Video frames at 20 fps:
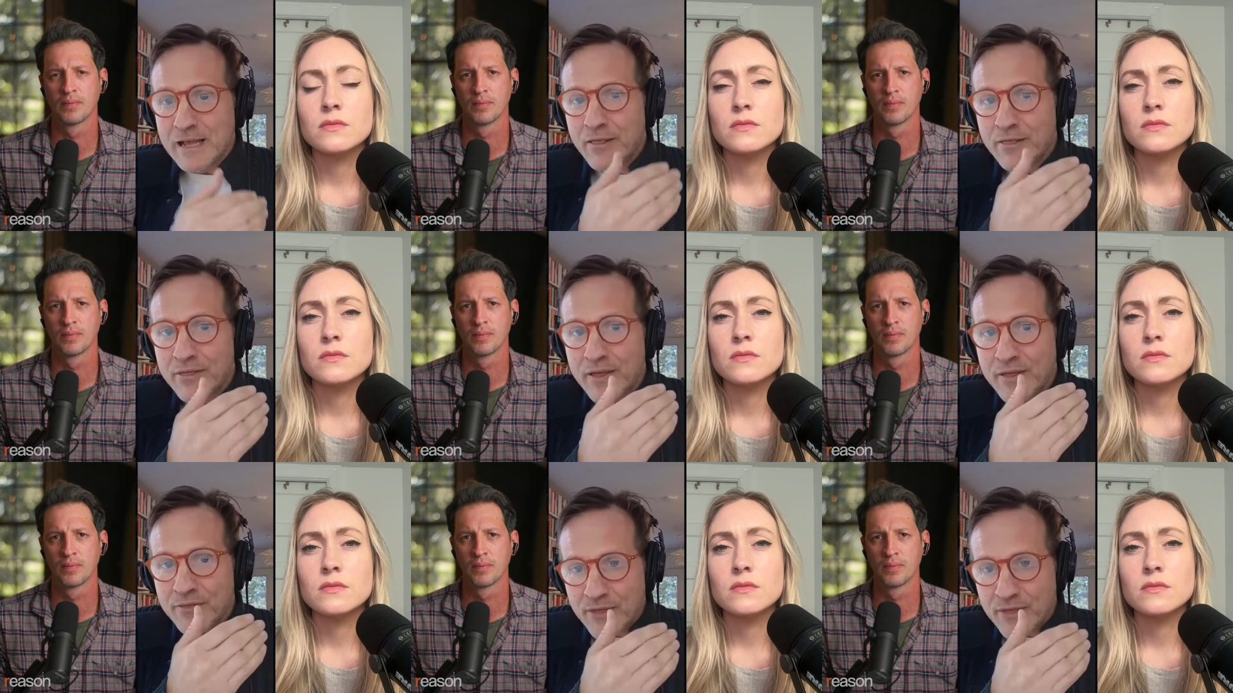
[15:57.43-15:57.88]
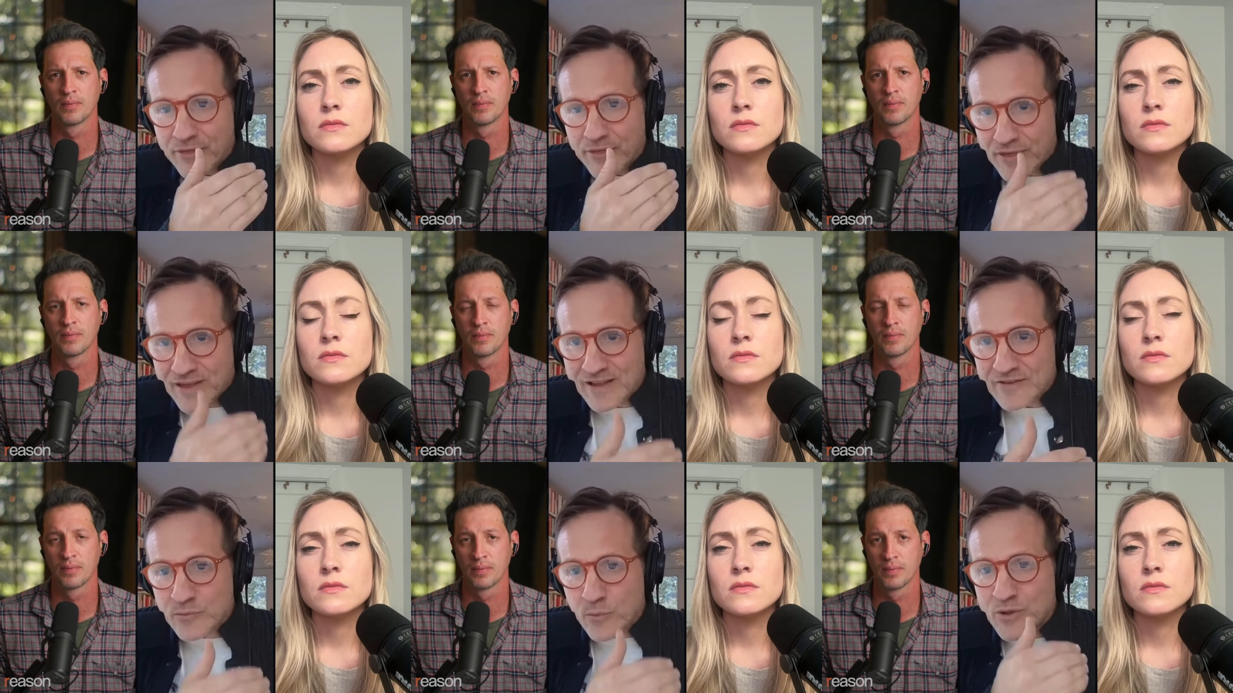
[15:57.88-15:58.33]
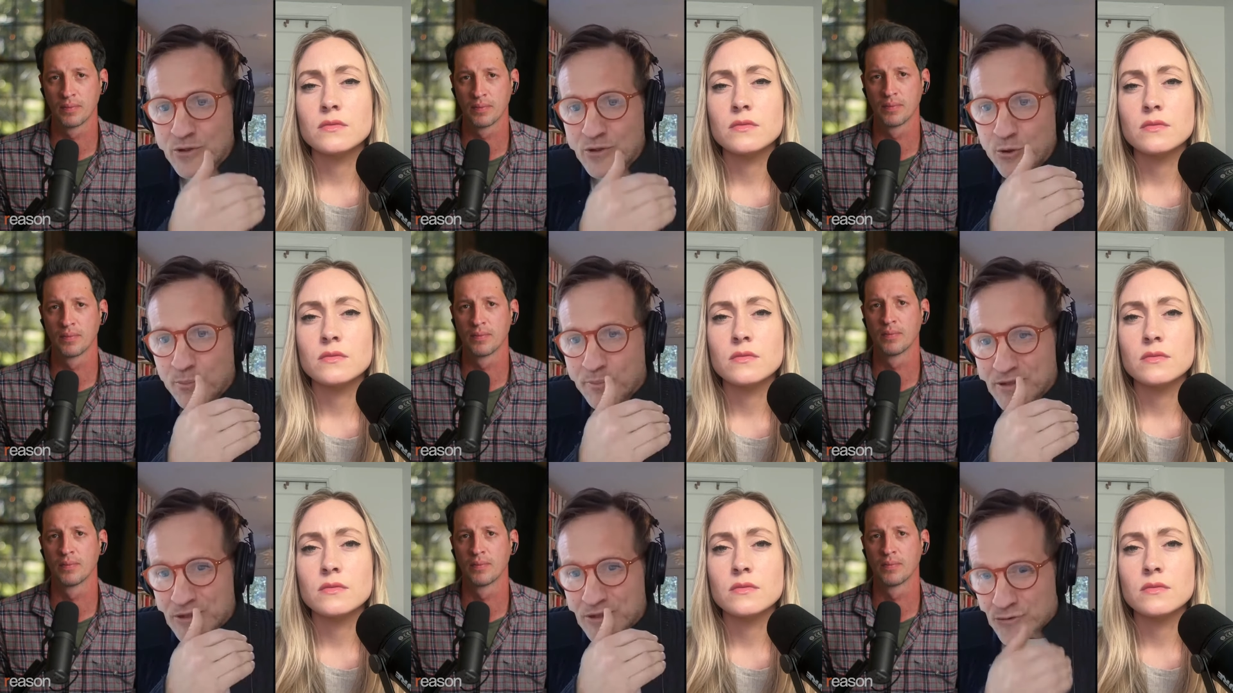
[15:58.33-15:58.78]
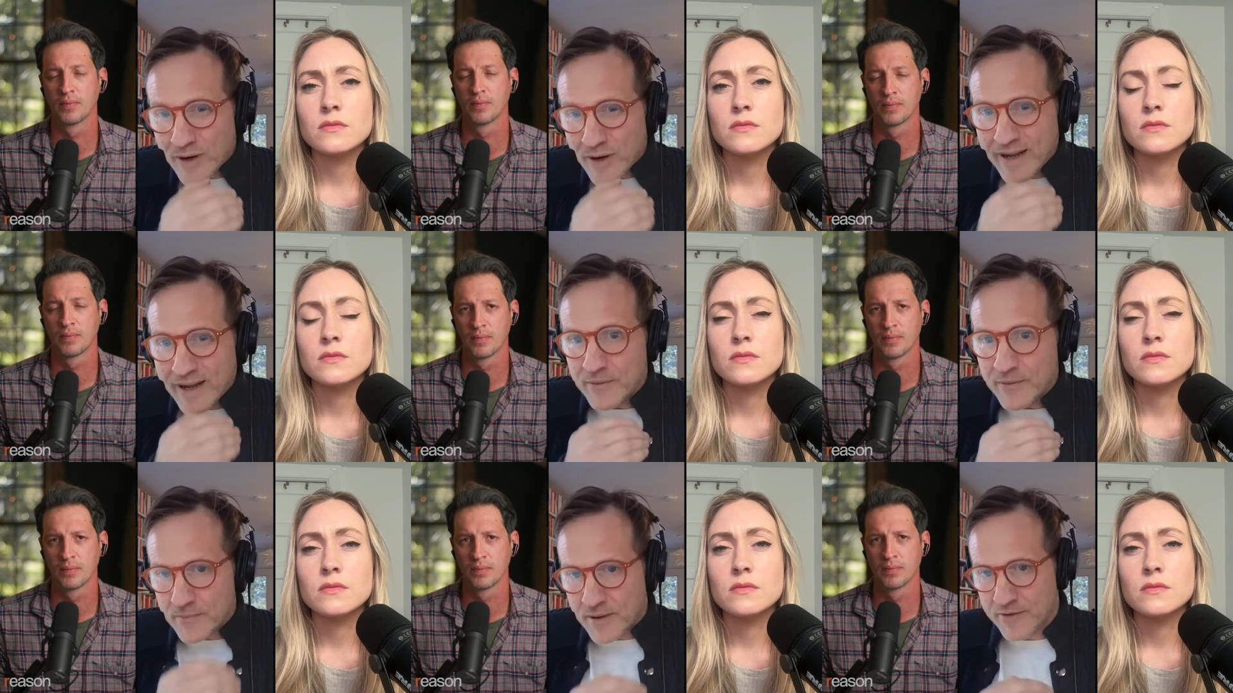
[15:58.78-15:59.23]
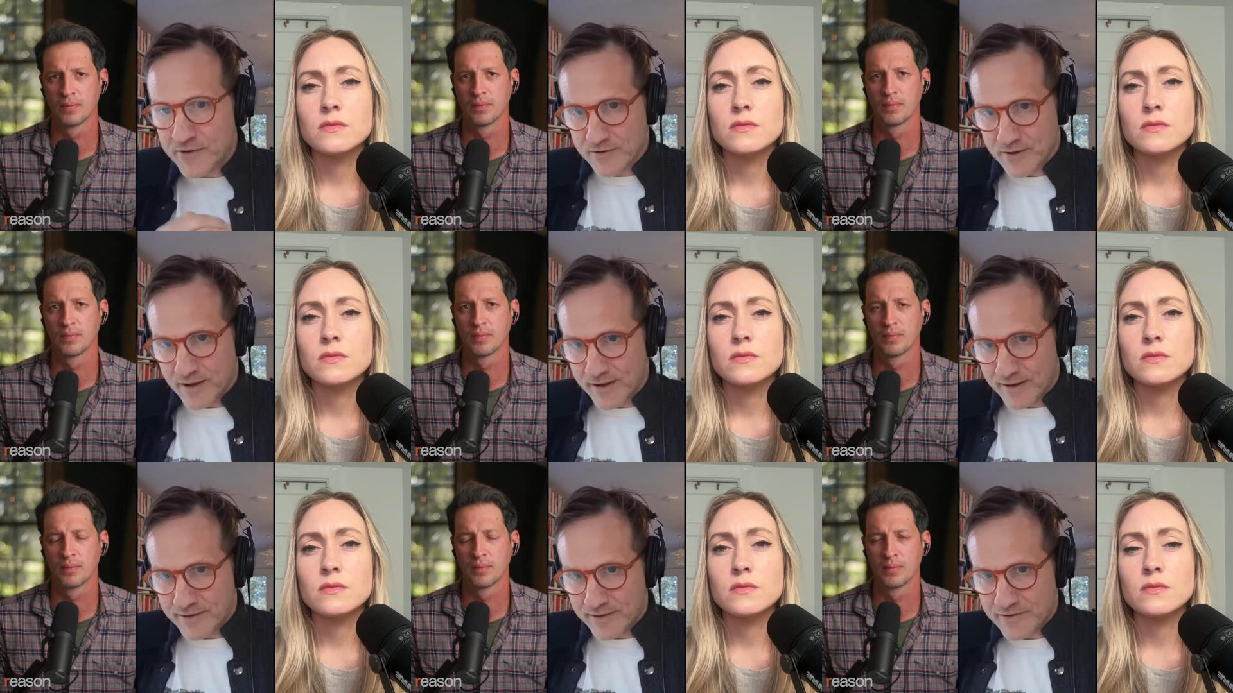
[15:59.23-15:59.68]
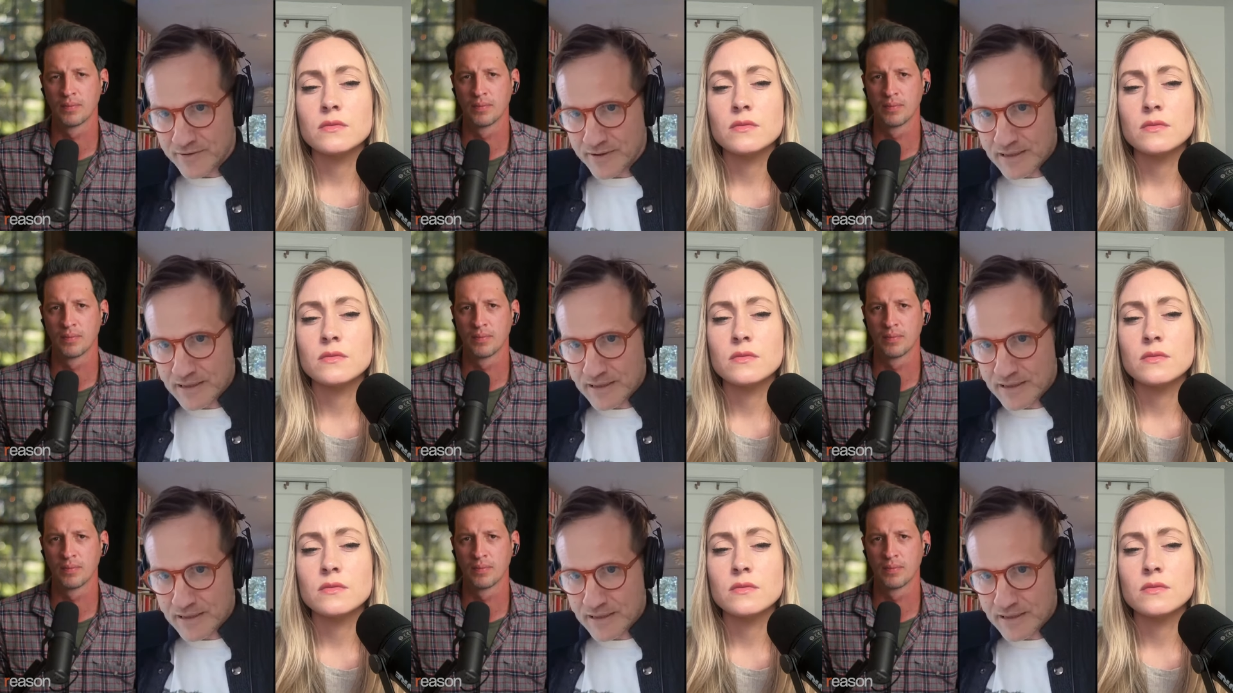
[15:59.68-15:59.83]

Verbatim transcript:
Speaker 1: That the thing is when you betray the motherland,